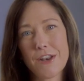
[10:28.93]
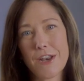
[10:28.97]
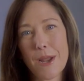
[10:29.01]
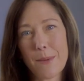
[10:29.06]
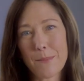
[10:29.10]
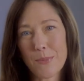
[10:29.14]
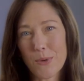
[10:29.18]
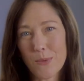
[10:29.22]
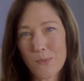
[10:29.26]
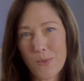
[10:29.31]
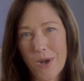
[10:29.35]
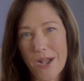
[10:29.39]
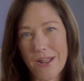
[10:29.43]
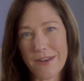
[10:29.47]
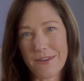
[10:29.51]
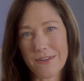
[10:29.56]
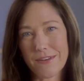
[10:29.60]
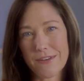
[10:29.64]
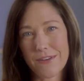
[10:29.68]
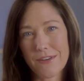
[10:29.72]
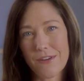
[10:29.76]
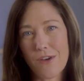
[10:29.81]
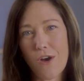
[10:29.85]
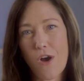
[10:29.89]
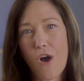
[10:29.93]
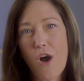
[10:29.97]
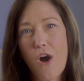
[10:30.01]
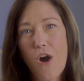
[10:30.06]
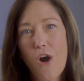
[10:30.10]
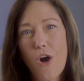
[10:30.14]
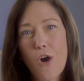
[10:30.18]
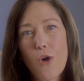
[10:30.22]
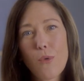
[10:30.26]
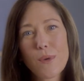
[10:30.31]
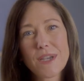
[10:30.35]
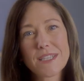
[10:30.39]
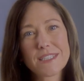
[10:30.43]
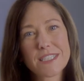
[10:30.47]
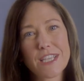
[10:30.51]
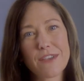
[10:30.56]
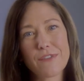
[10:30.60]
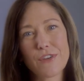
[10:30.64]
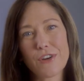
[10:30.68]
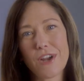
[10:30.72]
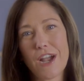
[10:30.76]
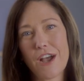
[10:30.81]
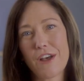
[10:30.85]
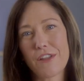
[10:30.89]
Number 1, always
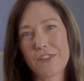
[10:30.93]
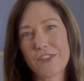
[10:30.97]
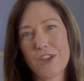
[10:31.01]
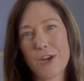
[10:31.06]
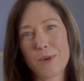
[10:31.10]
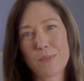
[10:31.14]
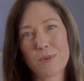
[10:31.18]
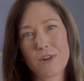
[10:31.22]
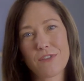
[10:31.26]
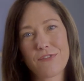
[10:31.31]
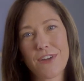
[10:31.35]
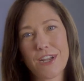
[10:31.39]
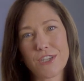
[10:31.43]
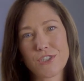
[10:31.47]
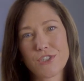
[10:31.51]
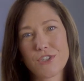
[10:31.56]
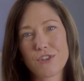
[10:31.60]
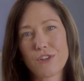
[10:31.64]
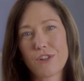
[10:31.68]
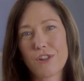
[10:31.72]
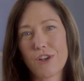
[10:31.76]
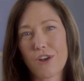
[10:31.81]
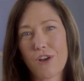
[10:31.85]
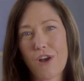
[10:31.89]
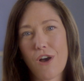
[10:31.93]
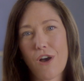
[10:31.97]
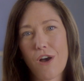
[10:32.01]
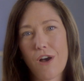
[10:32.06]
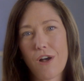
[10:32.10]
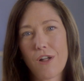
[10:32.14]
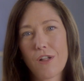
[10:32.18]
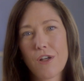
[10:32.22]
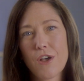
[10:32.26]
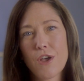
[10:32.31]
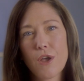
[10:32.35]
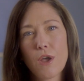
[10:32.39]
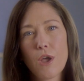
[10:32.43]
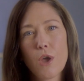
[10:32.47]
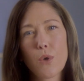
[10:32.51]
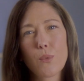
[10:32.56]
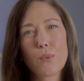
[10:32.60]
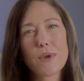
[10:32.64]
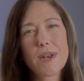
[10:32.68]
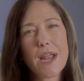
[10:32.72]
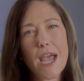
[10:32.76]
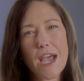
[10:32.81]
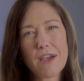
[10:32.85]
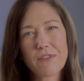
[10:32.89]
give your healthcare professional a call
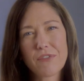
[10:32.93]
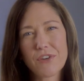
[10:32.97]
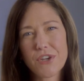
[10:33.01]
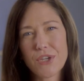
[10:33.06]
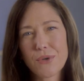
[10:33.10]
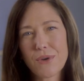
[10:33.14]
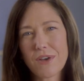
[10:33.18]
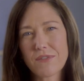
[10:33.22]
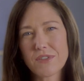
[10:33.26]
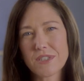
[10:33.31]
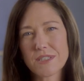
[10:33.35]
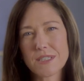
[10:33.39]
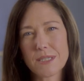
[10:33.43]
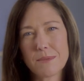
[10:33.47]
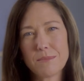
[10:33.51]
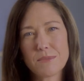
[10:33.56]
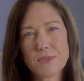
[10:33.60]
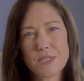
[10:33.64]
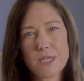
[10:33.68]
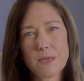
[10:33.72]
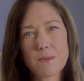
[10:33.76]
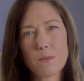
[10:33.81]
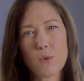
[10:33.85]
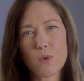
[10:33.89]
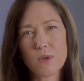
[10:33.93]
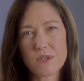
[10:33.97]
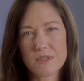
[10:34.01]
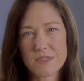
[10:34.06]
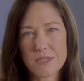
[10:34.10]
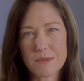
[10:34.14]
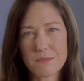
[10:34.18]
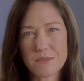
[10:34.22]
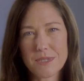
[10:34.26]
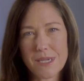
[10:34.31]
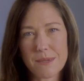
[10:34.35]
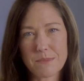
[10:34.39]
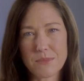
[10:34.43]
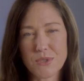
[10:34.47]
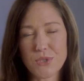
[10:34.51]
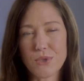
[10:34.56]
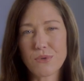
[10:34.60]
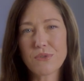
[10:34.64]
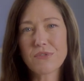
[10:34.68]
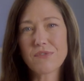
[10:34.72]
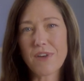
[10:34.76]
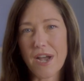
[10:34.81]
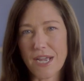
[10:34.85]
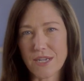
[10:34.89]
whenever you have a symptom or symptoms
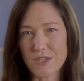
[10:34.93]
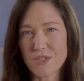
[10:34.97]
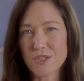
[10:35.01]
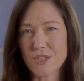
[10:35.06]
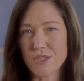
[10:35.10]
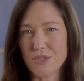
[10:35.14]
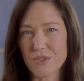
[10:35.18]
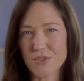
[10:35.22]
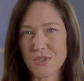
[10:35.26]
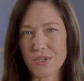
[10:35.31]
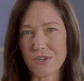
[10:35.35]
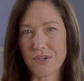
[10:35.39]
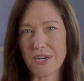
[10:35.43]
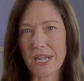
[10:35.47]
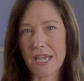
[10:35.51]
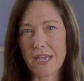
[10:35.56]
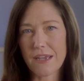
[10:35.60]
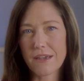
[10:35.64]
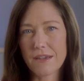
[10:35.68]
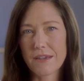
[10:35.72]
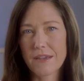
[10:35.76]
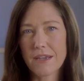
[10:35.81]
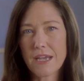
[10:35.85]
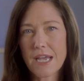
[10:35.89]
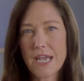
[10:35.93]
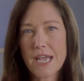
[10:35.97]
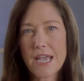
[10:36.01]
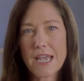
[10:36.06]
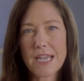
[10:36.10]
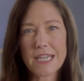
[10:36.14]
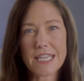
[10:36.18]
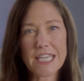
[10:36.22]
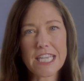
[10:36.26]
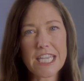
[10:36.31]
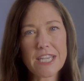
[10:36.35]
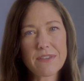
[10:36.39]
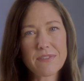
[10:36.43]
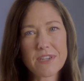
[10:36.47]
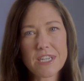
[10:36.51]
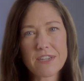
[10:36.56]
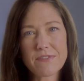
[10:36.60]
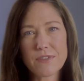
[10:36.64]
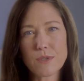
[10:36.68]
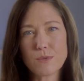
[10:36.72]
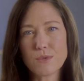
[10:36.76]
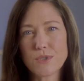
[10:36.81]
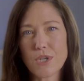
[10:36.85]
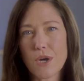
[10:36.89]
you find concerning, even
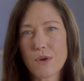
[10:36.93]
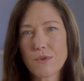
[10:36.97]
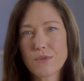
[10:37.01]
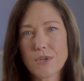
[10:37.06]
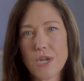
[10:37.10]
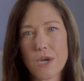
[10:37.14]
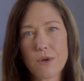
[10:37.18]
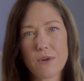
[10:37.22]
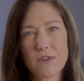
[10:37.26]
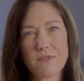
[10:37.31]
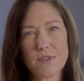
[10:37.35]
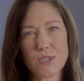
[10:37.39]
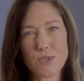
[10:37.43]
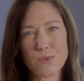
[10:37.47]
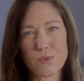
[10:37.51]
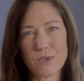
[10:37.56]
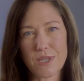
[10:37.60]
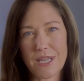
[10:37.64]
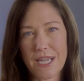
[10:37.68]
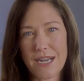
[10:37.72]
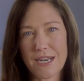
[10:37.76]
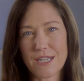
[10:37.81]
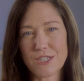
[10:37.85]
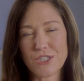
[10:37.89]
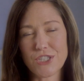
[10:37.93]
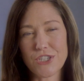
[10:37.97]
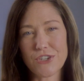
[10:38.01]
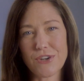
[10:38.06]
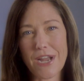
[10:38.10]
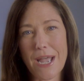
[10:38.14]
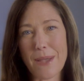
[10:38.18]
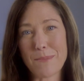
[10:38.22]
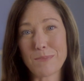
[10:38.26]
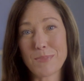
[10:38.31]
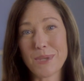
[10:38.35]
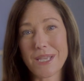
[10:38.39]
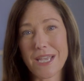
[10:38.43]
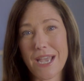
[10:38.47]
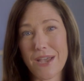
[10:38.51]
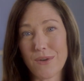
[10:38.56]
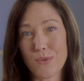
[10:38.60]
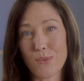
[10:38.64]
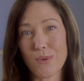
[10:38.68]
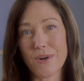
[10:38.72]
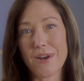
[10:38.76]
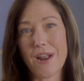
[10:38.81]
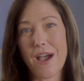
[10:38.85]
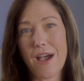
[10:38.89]
if you don't know if it's related to your
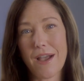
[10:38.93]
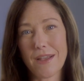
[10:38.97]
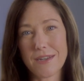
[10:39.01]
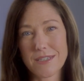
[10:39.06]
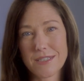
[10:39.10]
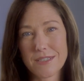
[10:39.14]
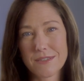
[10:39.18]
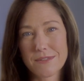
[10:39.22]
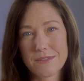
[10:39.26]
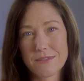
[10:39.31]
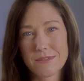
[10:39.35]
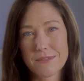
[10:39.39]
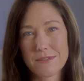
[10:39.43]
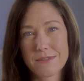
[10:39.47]
MPN or not.